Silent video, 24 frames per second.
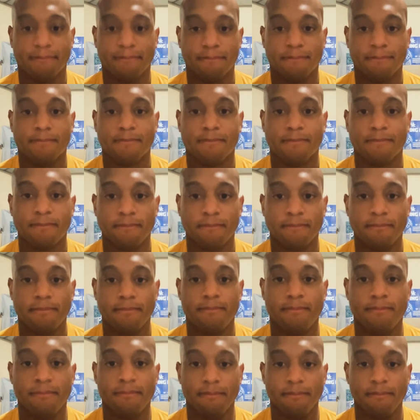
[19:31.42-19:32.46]

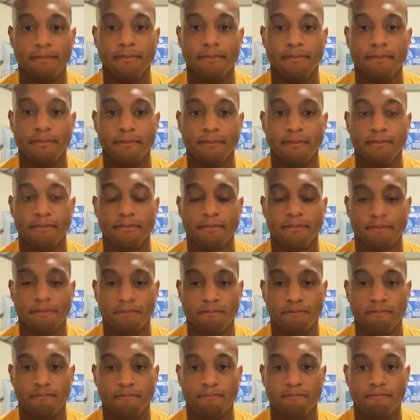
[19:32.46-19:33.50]

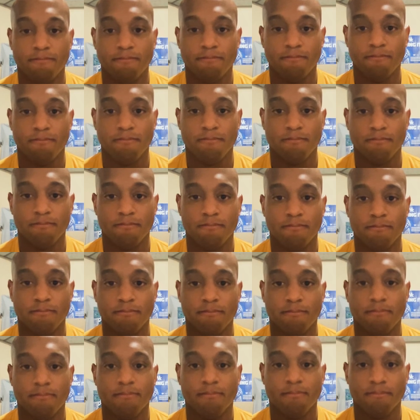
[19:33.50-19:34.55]

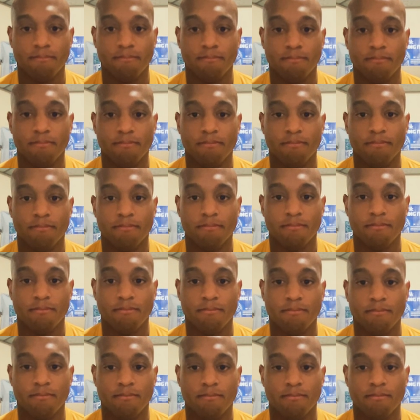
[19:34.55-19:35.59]

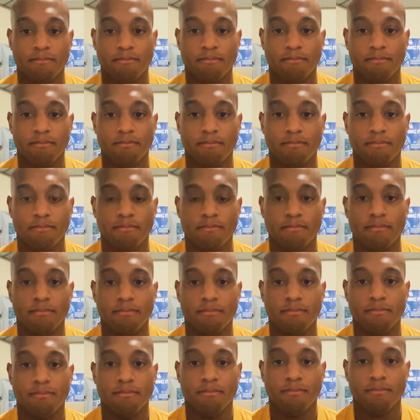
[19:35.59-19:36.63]

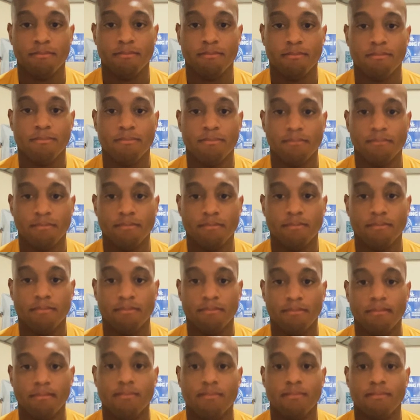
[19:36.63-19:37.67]

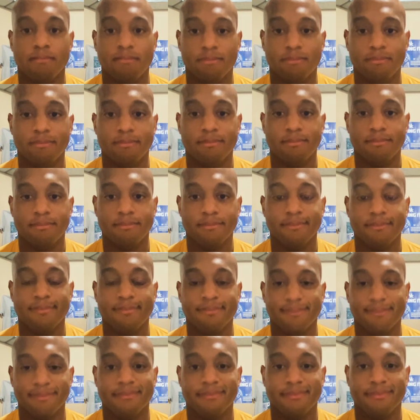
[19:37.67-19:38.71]

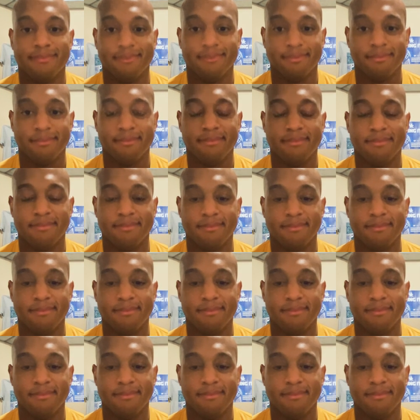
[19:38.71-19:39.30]
(silent)